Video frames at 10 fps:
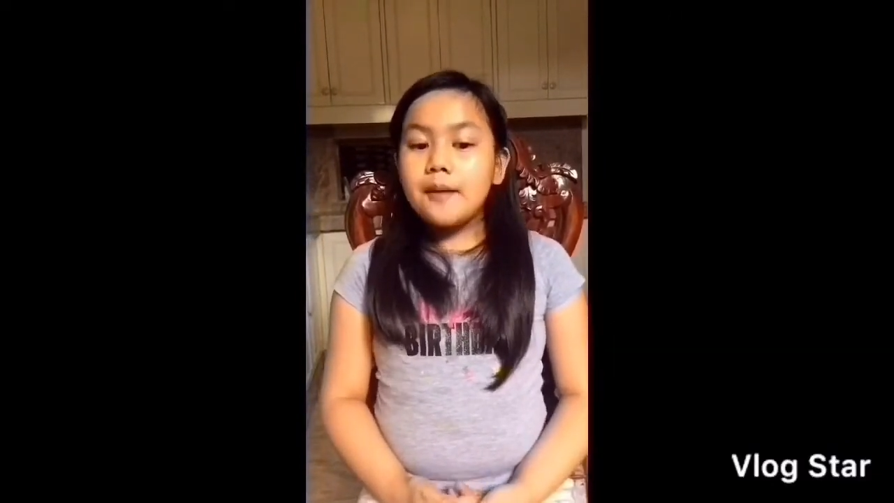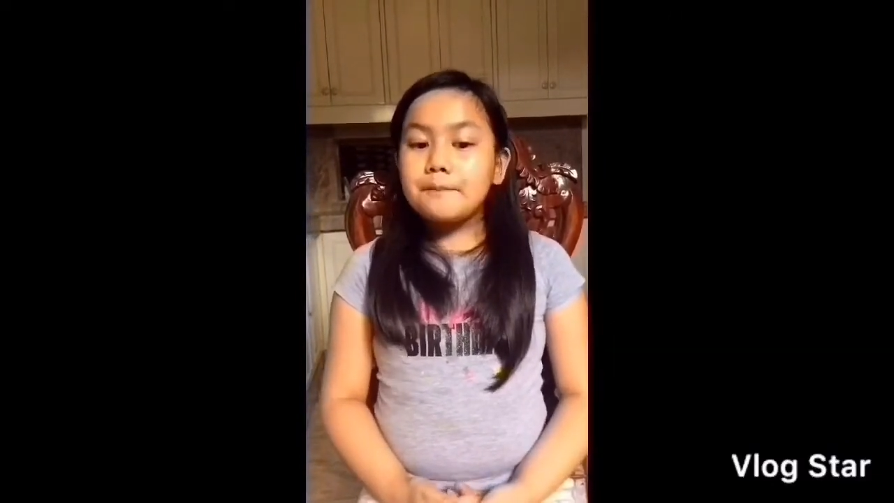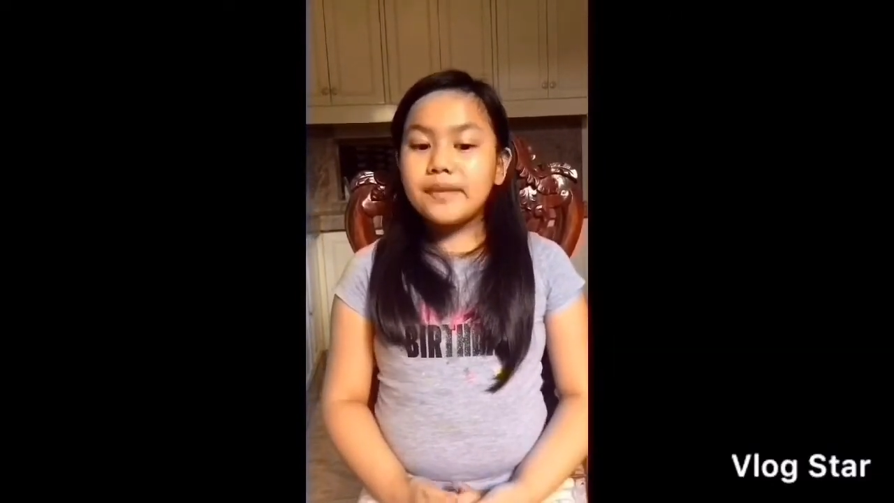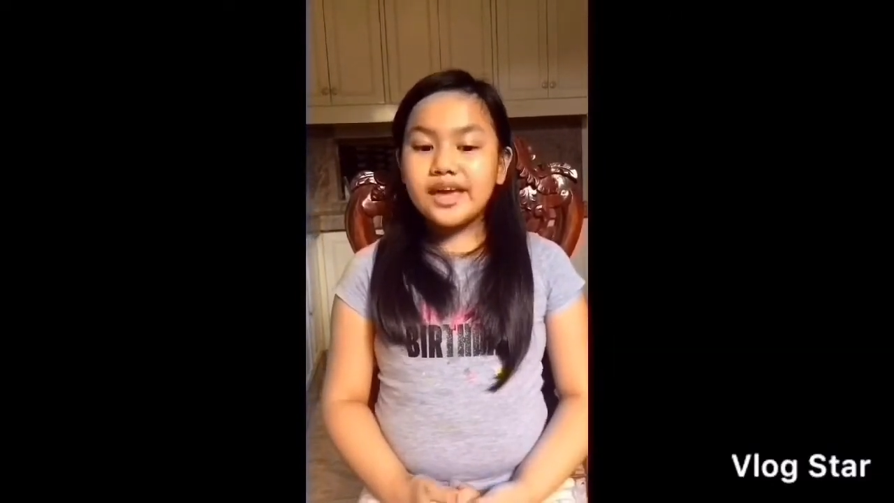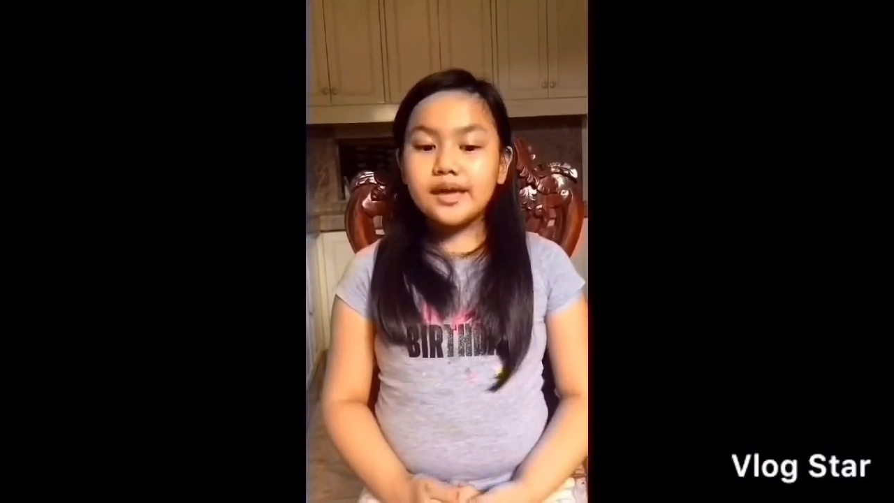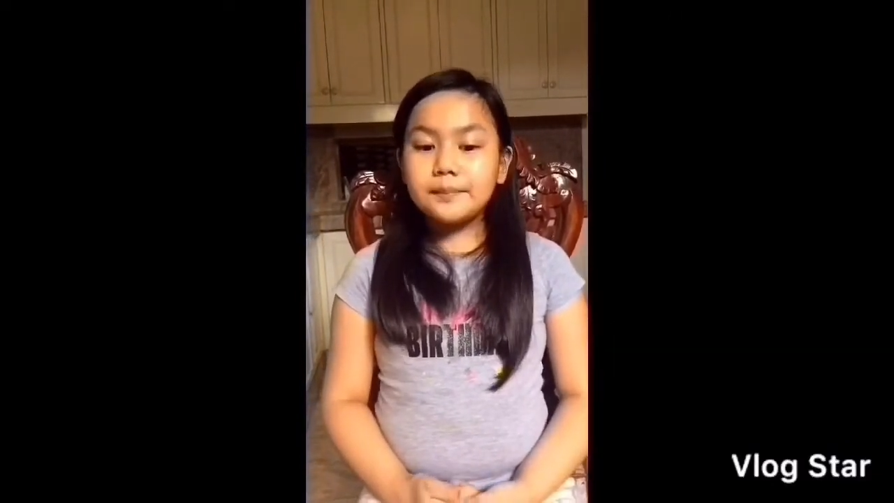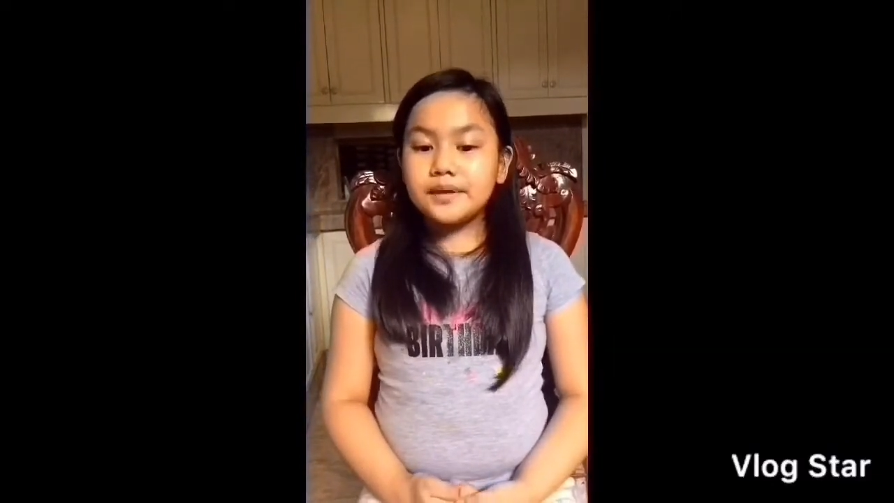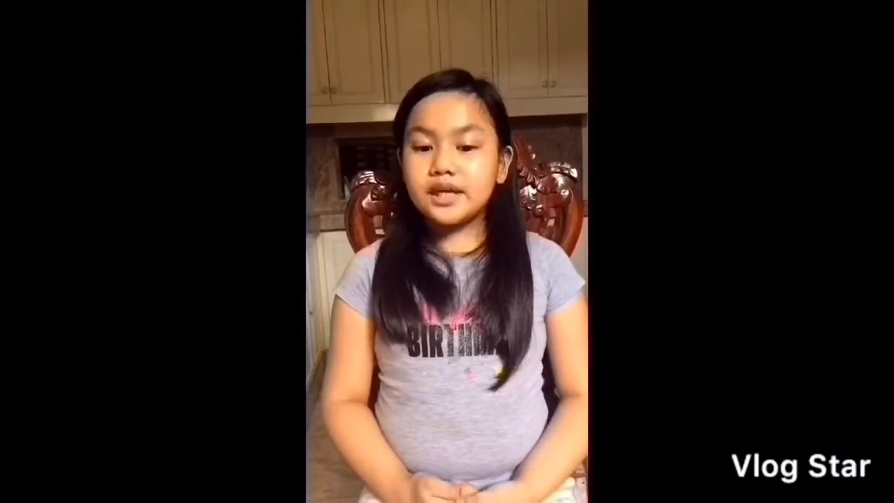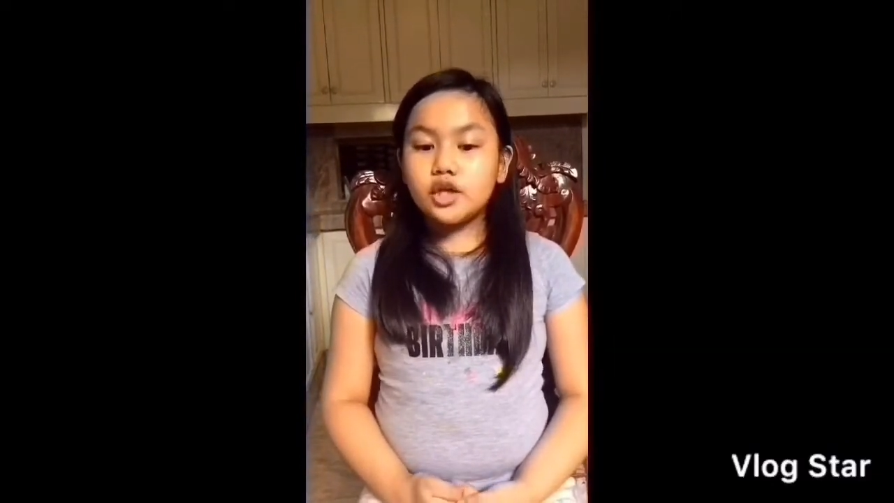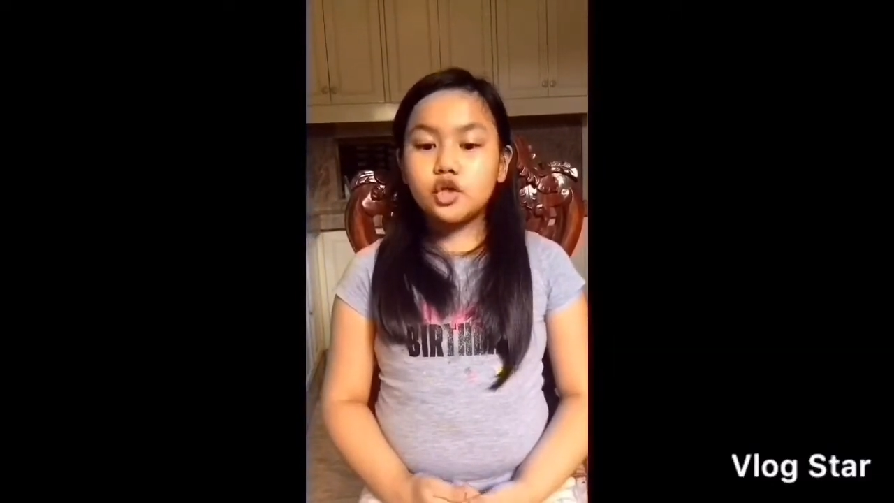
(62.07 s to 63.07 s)

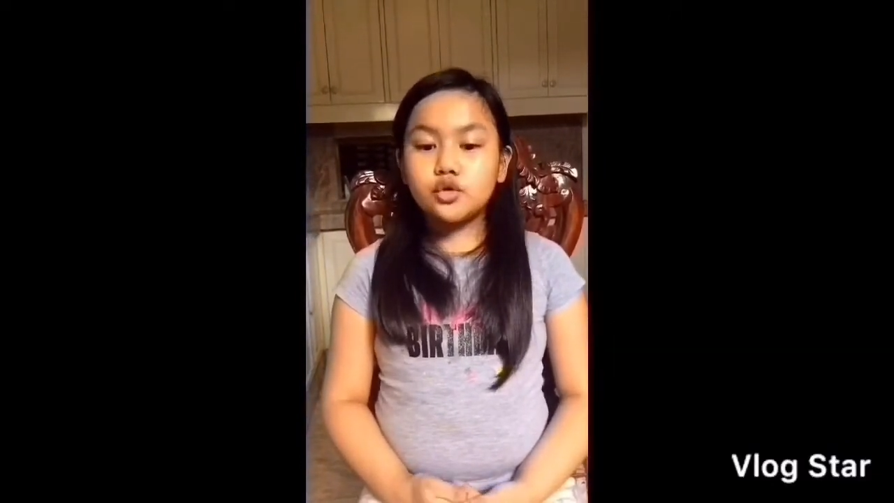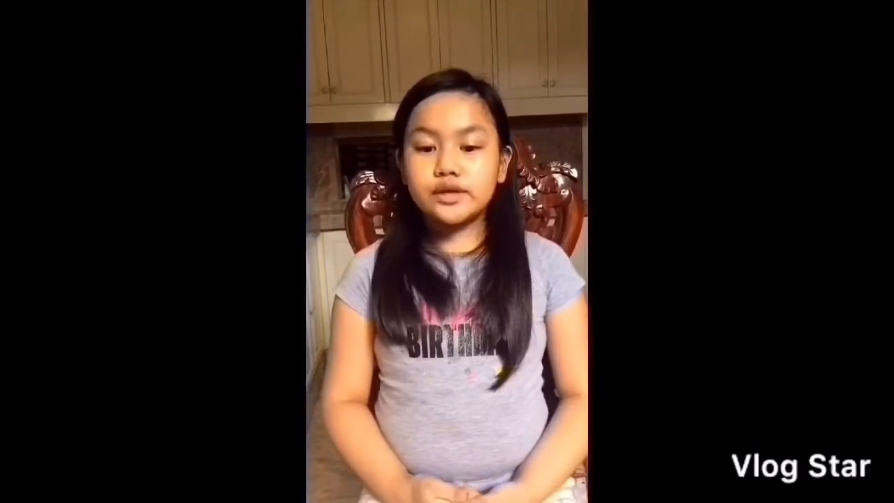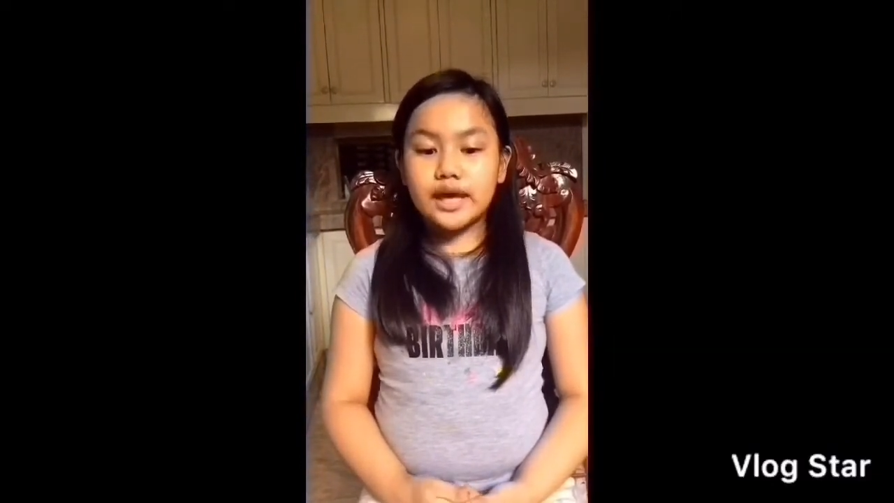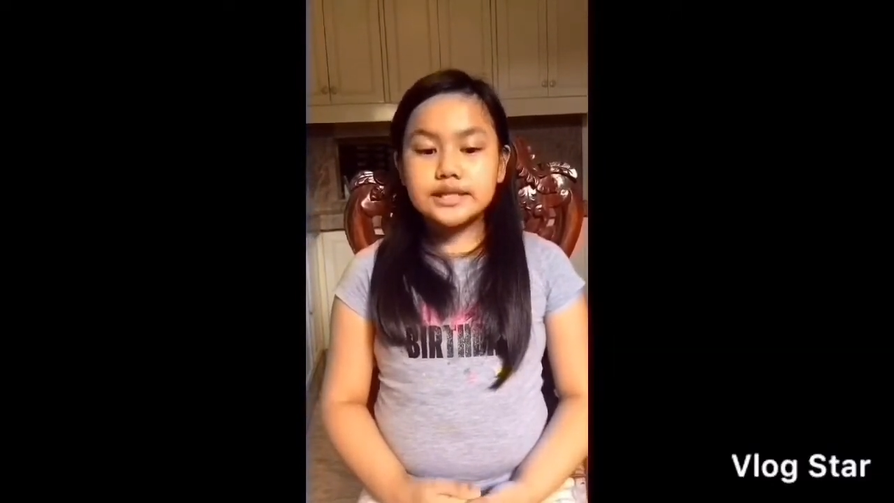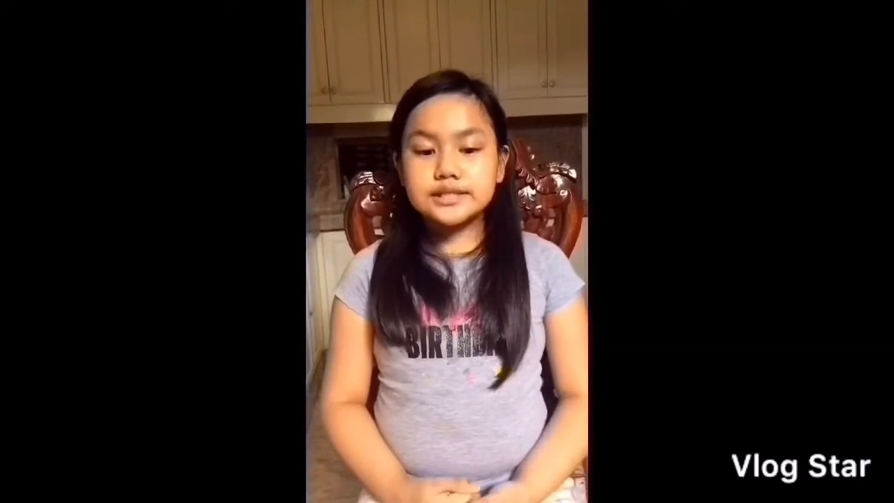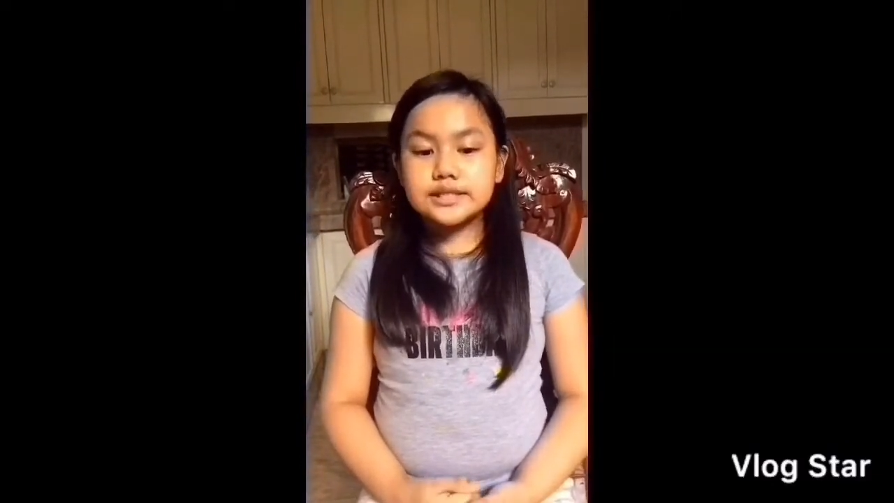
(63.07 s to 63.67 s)
Maybe you get